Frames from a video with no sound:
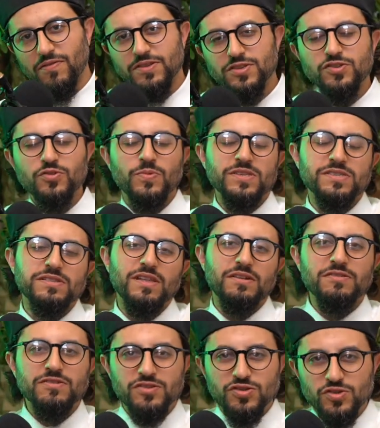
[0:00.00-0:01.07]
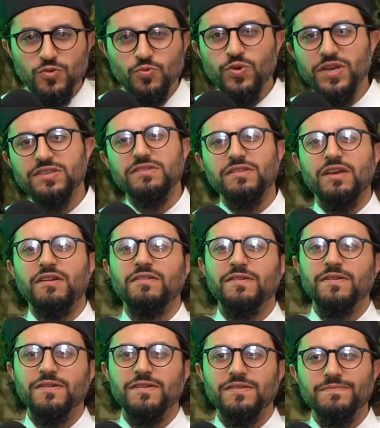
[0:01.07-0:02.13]
2 months later, 2 weeks later,
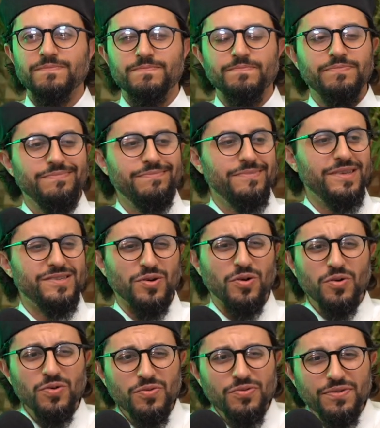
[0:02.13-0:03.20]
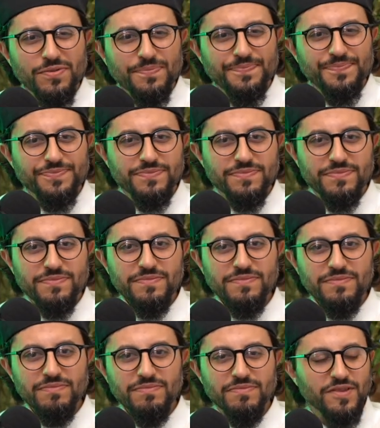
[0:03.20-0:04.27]
it's old.
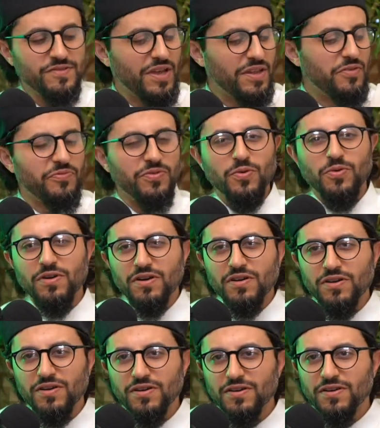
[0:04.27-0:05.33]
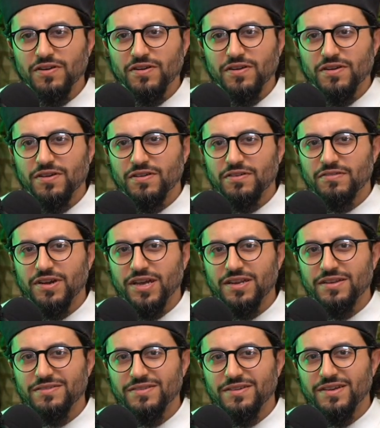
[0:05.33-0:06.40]
It's on the floor. Right?
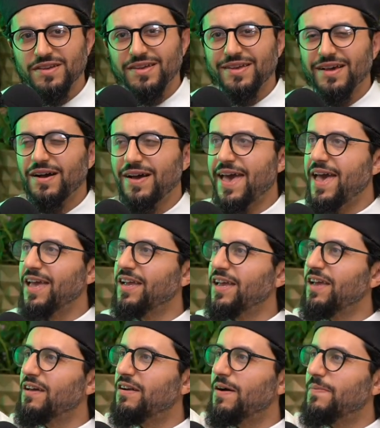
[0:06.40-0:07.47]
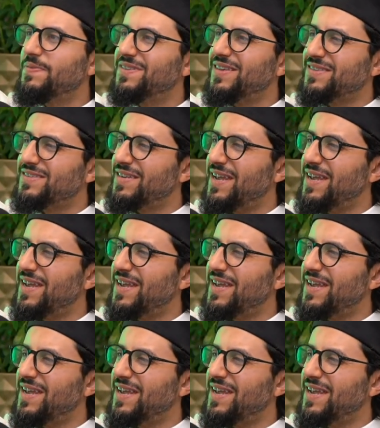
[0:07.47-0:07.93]
Hanging it up doesn't